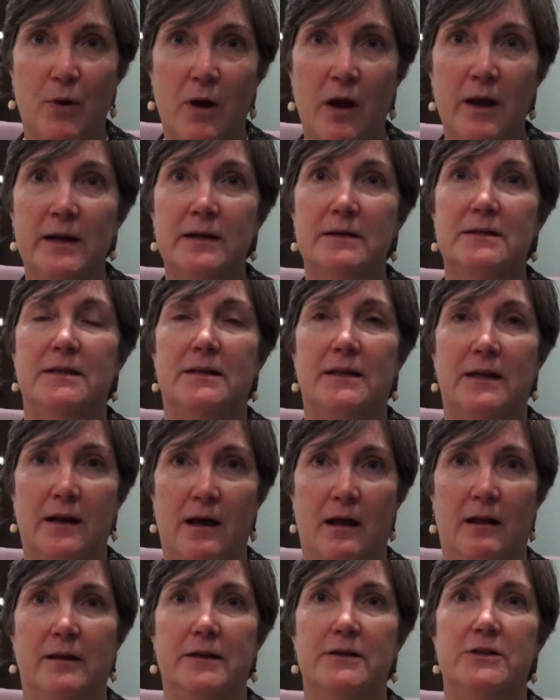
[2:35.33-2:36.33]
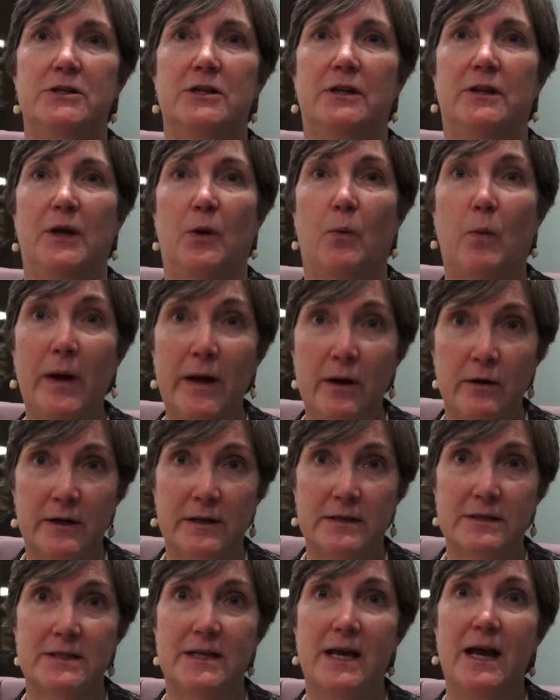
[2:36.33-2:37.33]
product and the knowledge and the
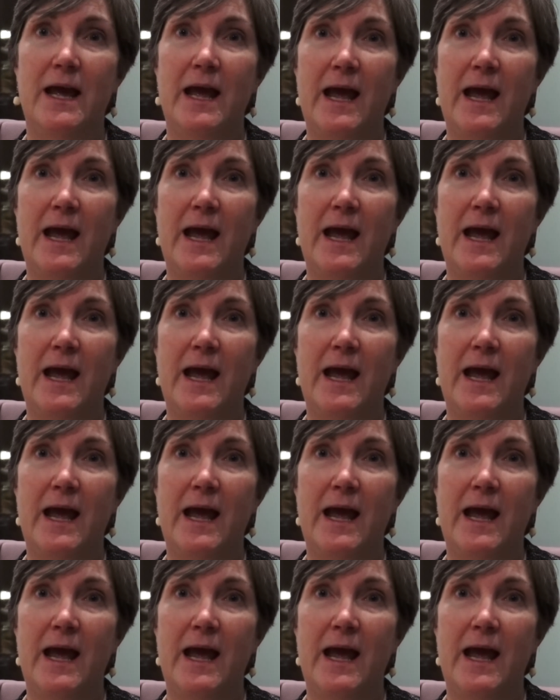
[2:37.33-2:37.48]
awareness